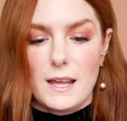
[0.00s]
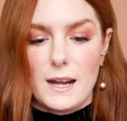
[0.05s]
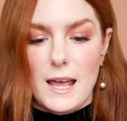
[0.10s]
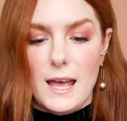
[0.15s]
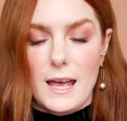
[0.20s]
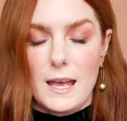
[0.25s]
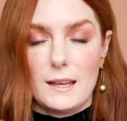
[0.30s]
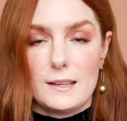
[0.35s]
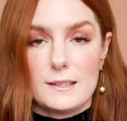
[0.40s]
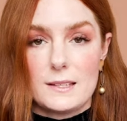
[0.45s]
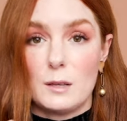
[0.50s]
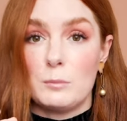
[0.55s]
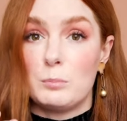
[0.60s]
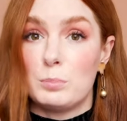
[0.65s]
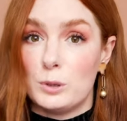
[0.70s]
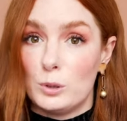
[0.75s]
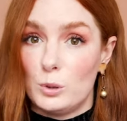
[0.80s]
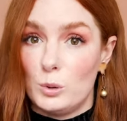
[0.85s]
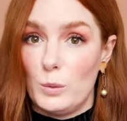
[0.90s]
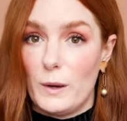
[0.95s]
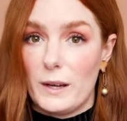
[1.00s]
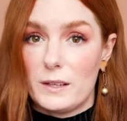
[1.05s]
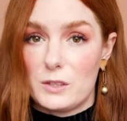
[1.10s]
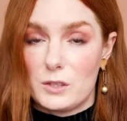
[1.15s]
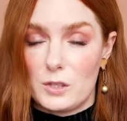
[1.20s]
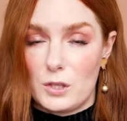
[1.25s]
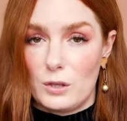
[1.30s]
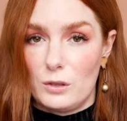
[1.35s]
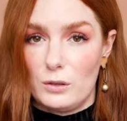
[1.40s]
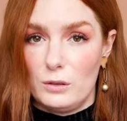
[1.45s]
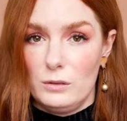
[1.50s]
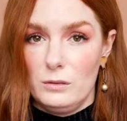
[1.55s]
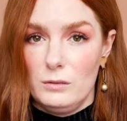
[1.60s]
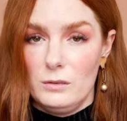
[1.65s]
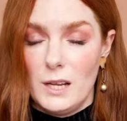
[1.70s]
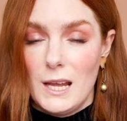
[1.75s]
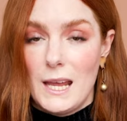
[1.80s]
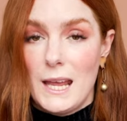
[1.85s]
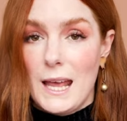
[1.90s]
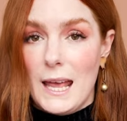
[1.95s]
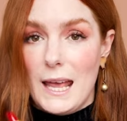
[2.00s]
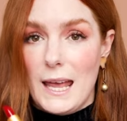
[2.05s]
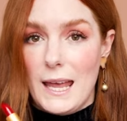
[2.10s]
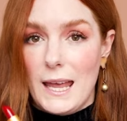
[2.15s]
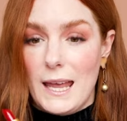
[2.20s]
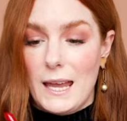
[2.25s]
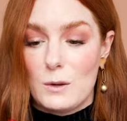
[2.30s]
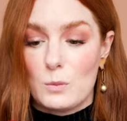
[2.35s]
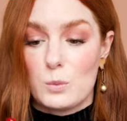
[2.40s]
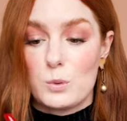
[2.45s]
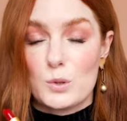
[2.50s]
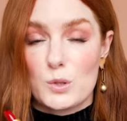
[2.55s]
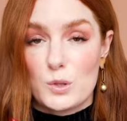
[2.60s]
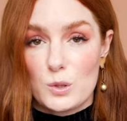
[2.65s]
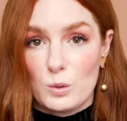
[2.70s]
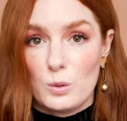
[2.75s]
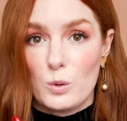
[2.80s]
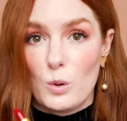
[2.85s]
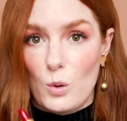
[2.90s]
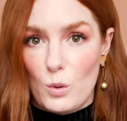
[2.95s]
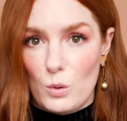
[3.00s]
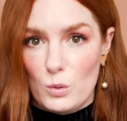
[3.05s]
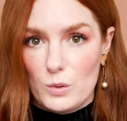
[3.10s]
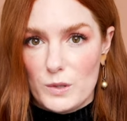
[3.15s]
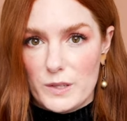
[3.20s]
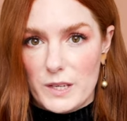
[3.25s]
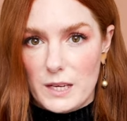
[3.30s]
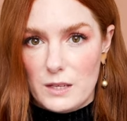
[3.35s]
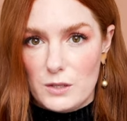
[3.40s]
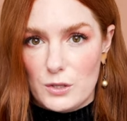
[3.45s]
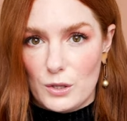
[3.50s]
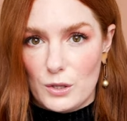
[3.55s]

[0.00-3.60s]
that has a blue undertone and will suit all skin